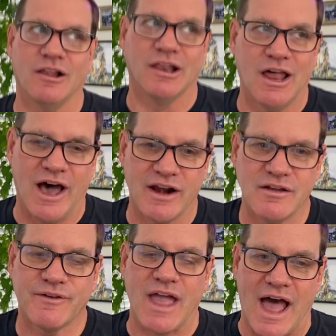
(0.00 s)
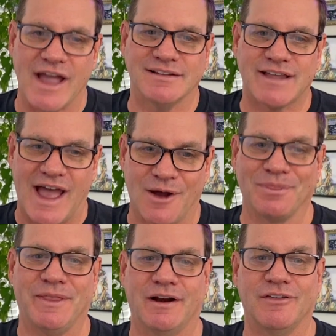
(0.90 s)
lot of guys
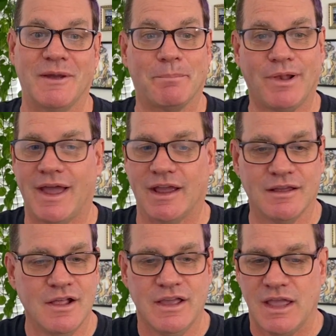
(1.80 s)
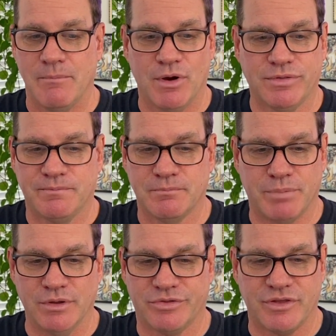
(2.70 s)
out there that play, and both
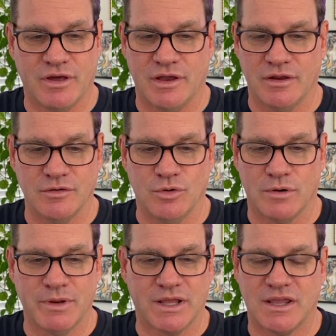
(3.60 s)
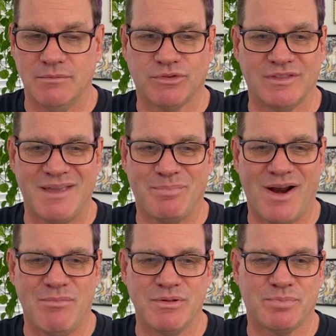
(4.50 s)
both uh, Norrman and Kimsey they
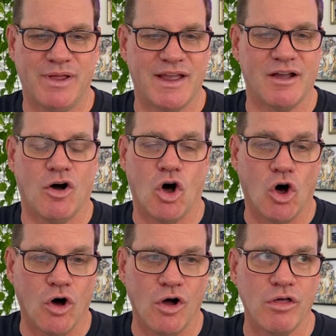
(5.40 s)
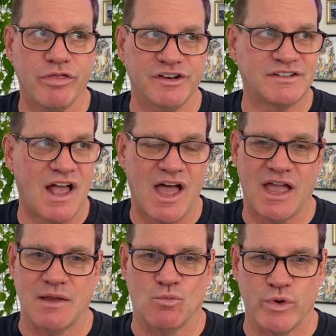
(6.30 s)
probably play all the
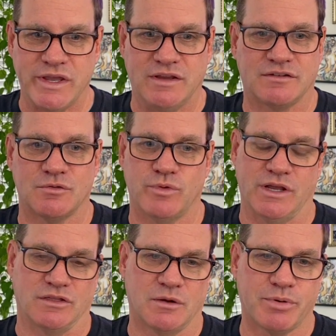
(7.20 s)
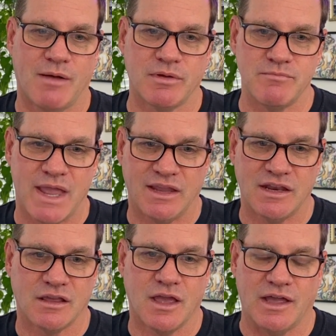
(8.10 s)
time, week to week. They're probably
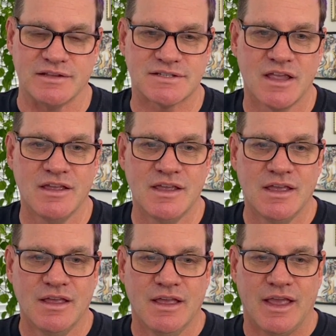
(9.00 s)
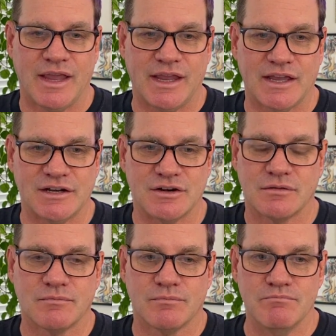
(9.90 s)
making cuts and
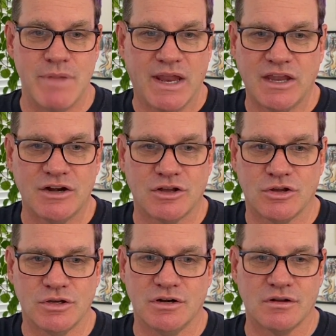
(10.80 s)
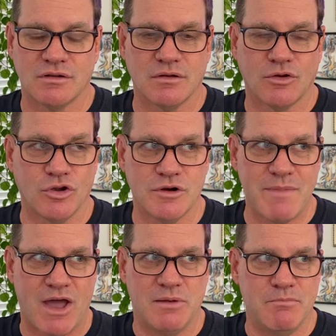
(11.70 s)
making a good good
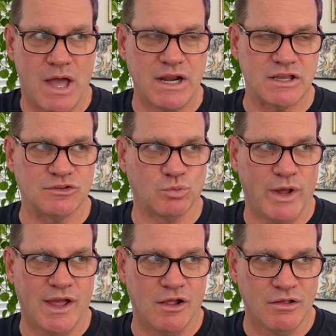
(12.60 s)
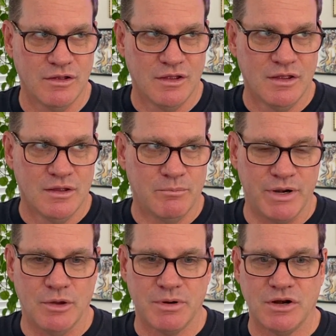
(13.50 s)
amount of money as well, but
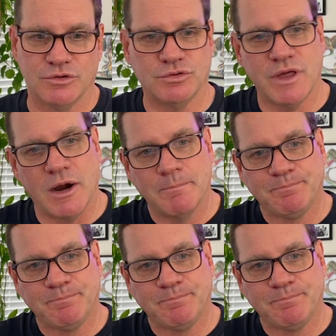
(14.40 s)
nobody knows who they are.